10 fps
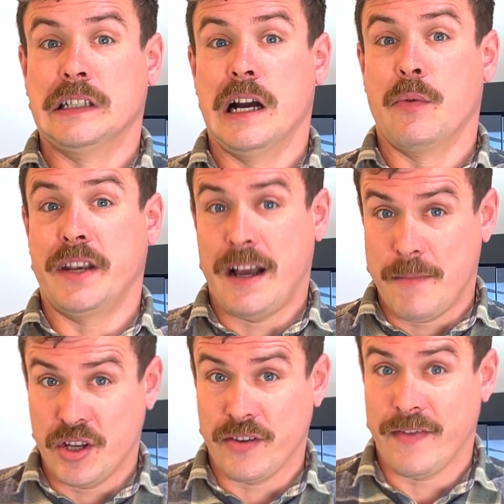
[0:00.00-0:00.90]
I wonder how
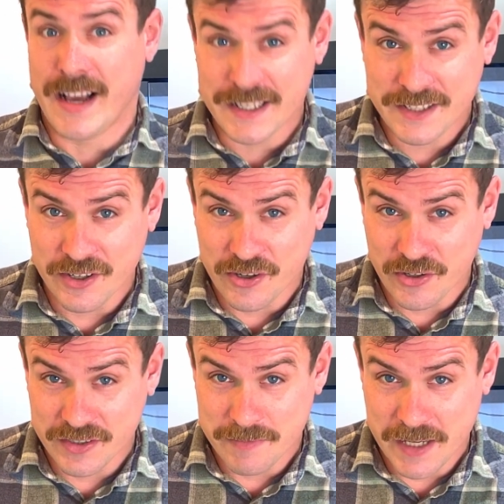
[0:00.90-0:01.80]
much that's going to
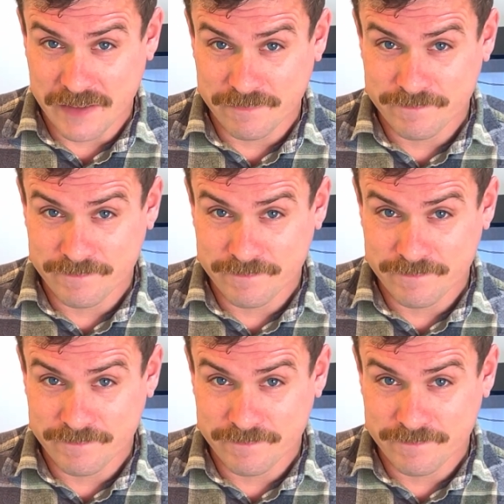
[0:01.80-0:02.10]
cost me.